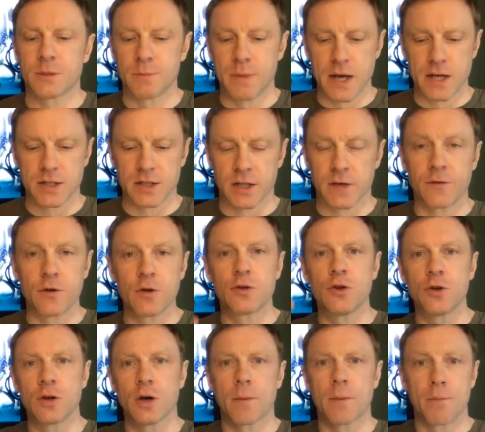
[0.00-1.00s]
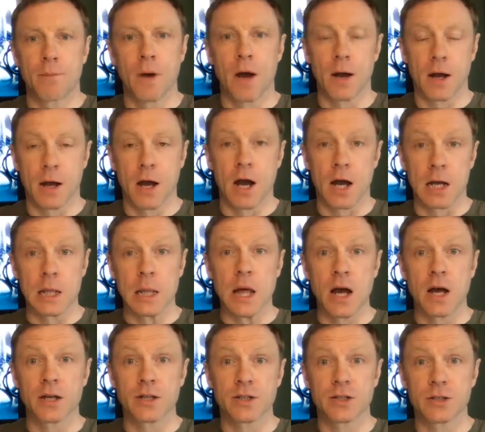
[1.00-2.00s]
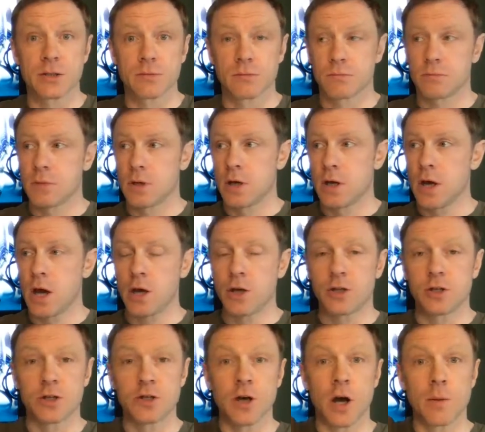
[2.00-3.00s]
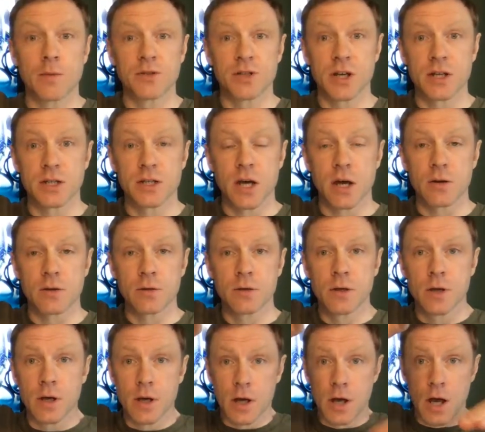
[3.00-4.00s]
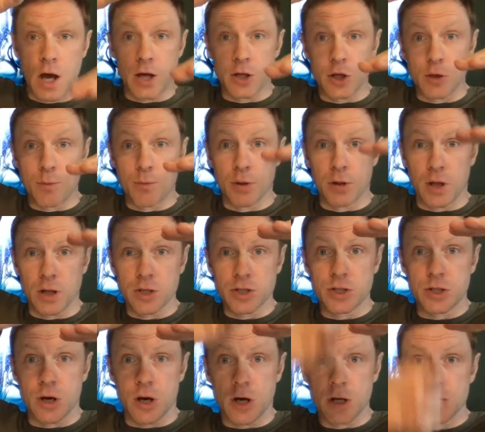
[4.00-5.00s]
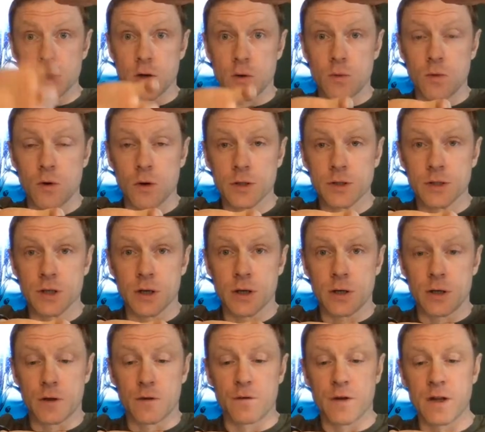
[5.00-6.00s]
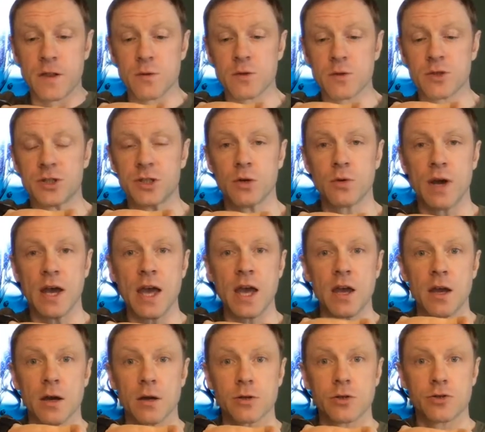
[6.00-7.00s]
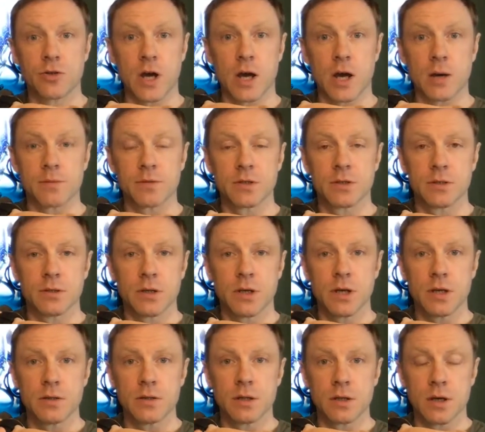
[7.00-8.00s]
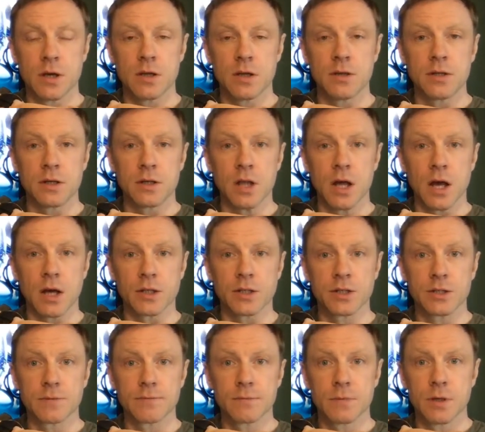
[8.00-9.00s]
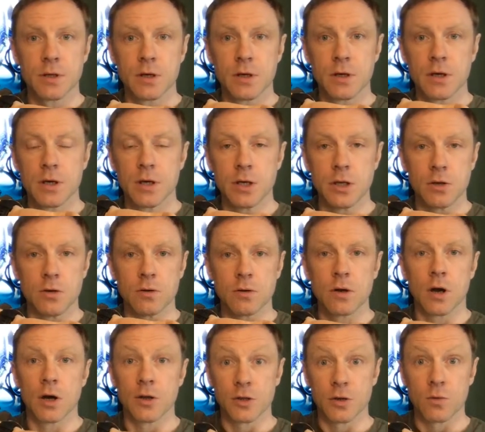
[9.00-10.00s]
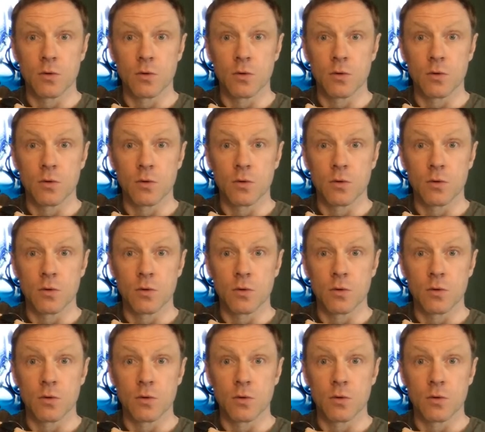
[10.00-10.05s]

all it is basically, if you took a glass and you turned it upside down and you plunged it underwater, you'd find there's still air trapped in the glass, you know,